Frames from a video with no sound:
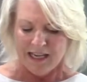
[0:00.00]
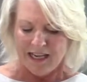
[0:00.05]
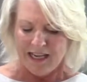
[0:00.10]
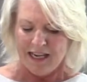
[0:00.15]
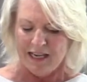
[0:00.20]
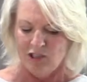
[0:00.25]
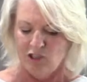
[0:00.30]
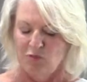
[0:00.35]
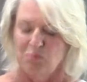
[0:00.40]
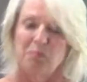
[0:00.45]

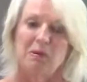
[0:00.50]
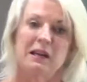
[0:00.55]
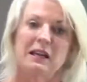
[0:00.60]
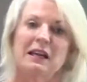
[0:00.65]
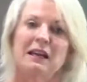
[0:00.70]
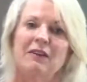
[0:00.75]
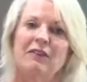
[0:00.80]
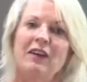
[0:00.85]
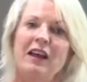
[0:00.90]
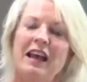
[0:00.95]
and you may
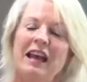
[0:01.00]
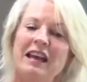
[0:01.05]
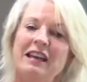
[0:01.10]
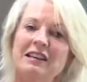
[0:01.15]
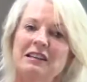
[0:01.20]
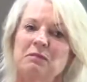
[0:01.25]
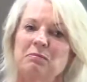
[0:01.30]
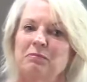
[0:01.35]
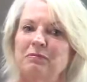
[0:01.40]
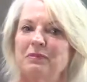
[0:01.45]
have had
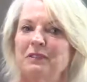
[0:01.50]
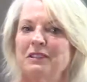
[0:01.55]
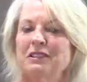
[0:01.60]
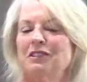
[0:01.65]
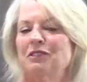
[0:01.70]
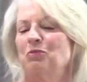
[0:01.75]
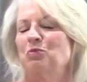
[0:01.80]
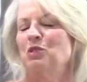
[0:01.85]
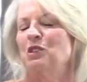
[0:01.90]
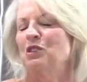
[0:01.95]
it.
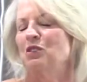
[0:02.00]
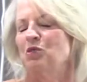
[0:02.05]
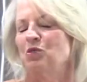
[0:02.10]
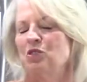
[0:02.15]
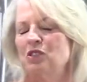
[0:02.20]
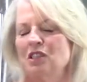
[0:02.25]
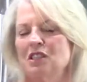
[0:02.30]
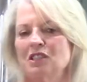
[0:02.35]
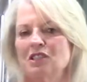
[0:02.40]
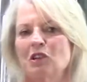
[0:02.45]
It's one of those
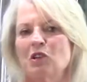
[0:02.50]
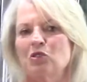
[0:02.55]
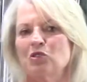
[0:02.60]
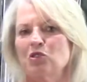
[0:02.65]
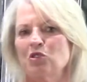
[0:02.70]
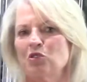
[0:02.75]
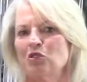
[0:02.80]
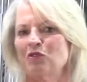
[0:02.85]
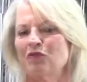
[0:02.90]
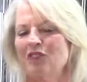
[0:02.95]
things
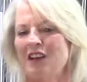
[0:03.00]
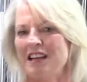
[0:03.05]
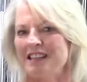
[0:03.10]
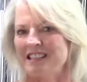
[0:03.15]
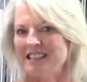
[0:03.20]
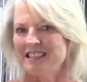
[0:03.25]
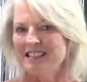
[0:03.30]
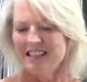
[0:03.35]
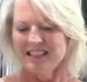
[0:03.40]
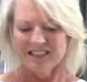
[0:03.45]
also you find
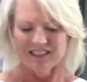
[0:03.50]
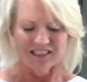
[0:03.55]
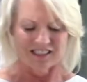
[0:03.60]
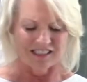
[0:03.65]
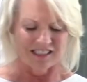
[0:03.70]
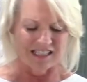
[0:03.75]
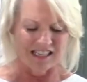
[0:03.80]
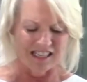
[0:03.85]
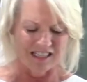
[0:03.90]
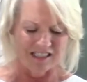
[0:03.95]
in
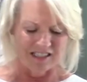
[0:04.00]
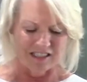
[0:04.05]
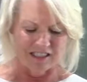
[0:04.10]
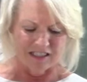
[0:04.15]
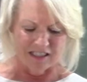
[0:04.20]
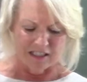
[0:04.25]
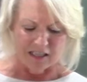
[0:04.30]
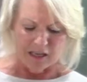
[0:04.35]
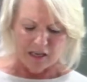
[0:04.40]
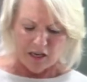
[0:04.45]

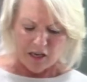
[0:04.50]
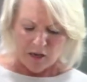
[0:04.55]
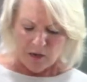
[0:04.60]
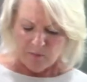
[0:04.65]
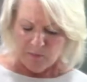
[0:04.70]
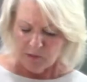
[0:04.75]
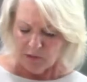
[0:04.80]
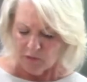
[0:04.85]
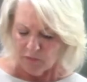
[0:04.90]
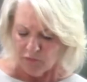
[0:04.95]
delicatessens.
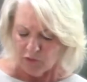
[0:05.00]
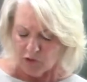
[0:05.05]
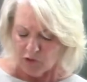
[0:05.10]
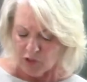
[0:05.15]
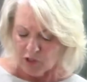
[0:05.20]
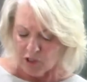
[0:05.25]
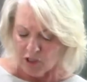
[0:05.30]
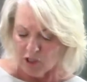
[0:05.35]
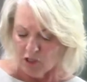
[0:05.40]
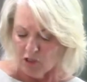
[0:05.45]
But the
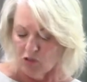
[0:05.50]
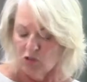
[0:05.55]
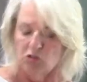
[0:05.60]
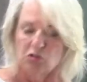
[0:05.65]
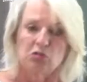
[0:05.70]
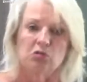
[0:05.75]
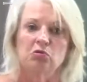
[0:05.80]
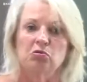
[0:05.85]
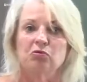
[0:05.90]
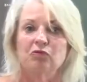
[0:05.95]
first thing you
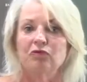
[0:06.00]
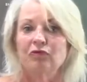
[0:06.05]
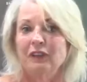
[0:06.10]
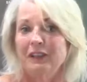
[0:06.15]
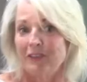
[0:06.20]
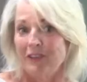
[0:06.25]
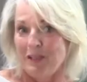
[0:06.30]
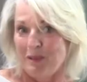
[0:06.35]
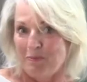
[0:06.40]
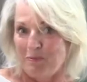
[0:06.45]
do,
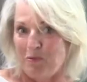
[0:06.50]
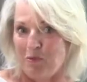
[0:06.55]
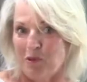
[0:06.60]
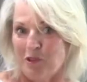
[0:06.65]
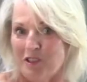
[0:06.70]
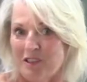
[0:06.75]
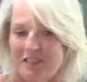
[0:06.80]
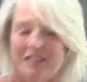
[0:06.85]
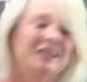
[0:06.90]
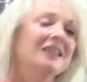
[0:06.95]
very
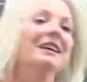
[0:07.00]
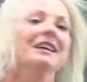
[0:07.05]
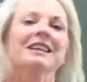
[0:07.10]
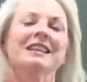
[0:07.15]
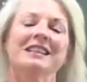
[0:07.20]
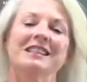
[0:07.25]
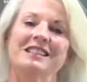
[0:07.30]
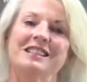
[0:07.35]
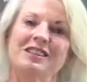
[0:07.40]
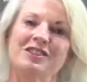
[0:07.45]
important,
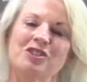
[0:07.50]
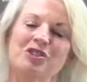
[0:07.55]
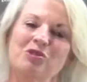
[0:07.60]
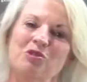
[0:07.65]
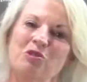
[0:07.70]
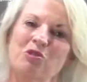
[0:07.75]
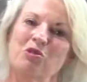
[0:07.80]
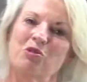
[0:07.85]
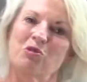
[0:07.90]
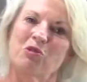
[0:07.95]
is that you
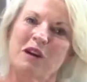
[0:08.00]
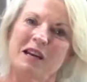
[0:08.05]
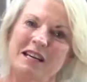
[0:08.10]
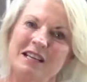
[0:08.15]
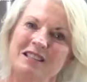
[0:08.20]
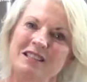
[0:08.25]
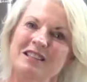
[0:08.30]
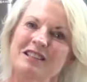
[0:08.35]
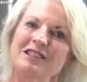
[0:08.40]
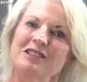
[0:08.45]

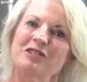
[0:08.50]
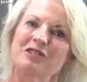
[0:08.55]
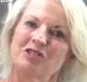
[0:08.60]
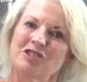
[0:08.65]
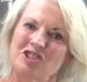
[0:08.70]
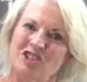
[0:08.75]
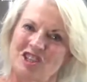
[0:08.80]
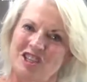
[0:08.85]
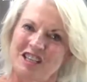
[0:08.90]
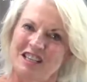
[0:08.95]
grate your
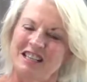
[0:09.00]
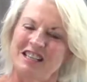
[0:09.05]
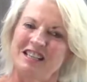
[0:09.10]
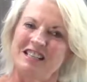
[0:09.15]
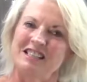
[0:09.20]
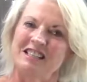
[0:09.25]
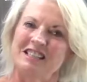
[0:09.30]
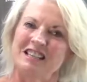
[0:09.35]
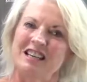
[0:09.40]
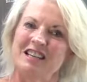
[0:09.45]

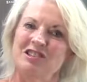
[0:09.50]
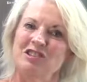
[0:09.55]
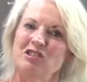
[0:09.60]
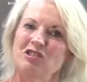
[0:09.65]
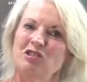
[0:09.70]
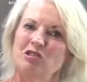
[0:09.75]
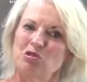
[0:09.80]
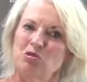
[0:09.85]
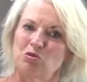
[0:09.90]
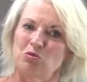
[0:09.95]
cheese, and
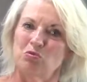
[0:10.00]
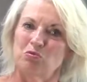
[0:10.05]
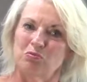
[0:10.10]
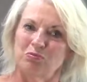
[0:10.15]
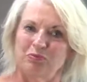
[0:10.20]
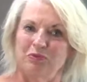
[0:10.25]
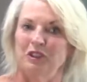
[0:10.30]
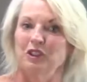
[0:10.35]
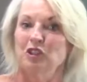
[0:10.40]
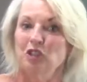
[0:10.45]
you use
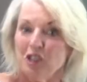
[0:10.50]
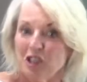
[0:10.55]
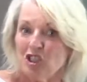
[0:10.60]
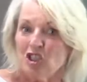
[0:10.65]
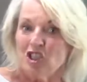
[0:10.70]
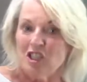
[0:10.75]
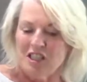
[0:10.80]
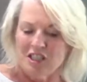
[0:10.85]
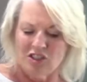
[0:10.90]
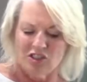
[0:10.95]
good
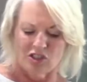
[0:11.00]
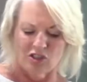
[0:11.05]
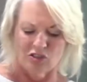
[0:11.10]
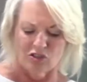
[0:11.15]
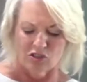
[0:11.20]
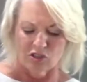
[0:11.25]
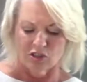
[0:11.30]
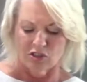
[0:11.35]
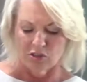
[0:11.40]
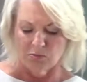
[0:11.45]
cheese. You
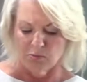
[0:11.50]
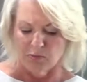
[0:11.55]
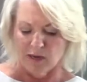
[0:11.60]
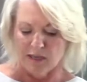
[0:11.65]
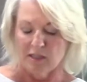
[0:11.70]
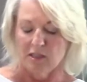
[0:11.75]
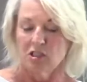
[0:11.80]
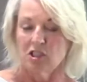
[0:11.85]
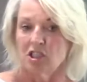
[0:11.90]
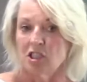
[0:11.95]
use a good
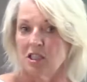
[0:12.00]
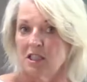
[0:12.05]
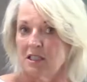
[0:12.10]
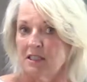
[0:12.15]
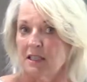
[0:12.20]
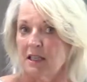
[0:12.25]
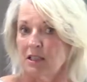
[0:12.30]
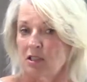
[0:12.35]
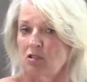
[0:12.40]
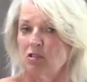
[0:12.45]
brand of cheese.
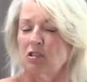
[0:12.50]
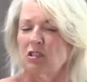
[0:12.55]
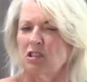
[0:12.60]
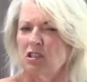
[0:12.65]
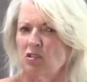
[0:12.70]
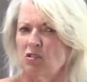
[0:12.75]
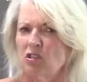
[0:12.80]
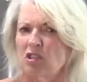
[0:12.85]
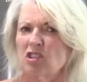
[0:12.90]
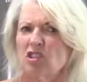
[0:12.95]
I usually
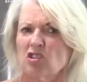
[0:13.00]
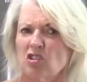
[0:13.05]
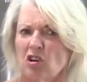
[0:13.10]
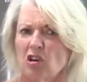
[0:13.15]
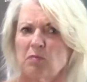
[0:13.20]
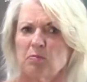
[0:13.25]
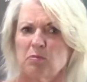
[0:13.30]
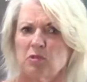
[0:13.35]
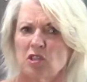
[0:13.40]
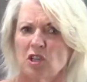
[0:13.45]
use a
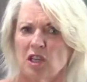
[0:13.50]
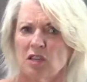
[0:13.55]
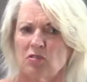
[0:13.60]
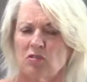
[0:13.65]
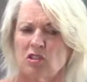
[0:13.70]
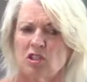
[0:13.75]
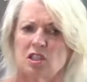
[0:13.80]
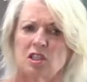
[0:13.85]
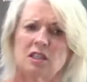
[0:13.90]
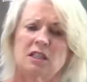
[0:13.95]
sharp cheddar
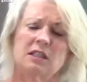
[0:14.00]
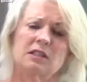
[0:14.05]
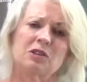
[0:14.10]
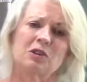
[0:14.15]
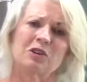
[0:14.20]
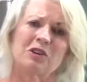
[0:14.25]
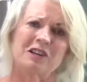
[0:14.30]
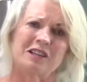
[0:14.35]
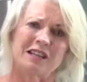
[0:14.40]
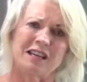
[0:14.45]
cheese
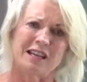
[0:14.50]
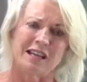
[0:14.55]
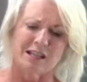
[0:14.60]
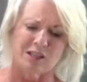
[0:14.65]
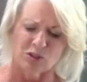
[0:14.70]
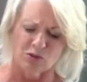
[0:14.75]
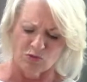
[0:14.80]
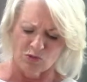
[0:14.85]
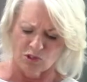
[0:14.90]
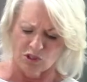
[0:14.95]
or an
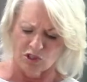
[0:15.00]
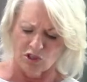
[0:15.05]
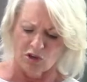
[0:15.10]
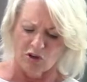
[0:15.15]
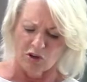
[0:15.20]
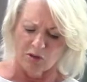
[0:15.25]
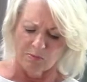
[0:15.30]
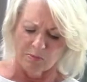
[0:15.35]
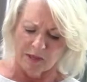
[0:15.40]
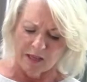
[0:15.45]
extra sharp.